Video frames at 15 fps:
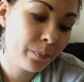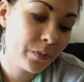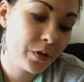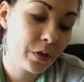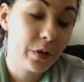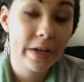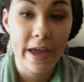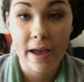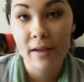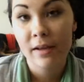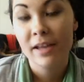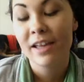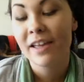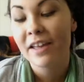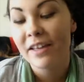So yeah,
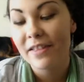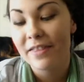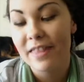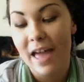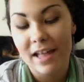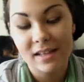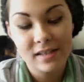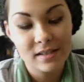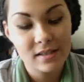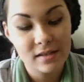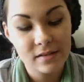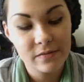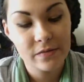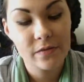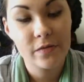
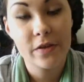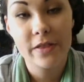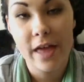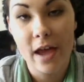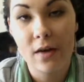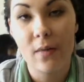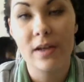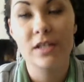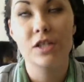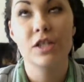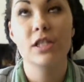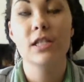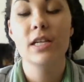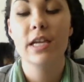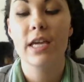that's that
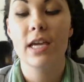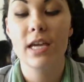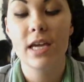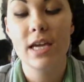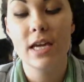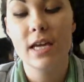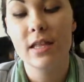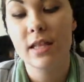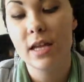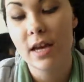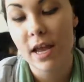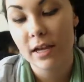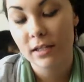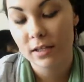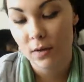question. And the
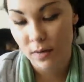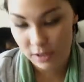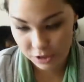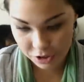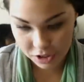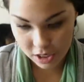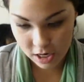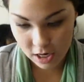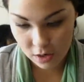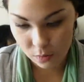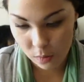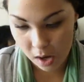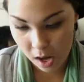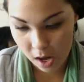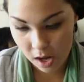next question
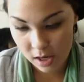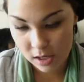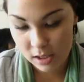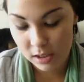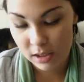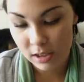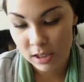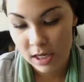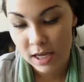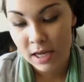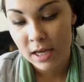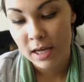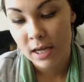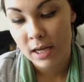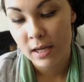was,
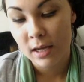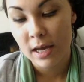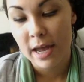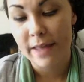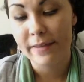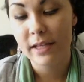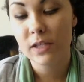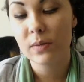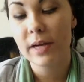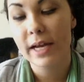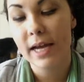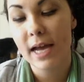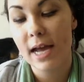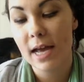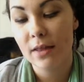and this one I
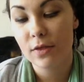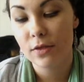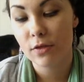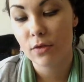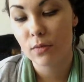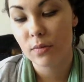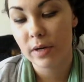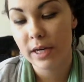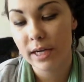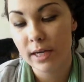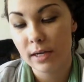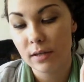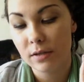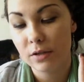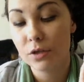got
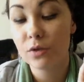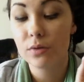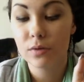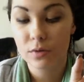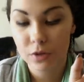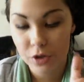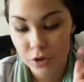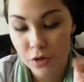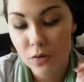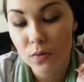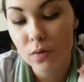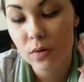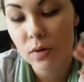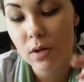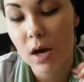
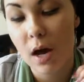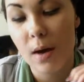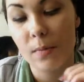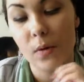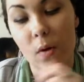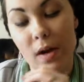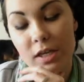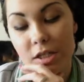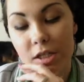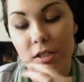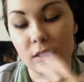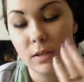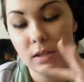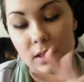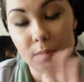two
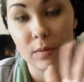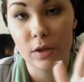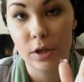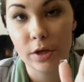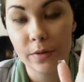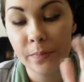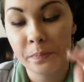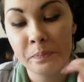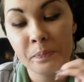questions similar.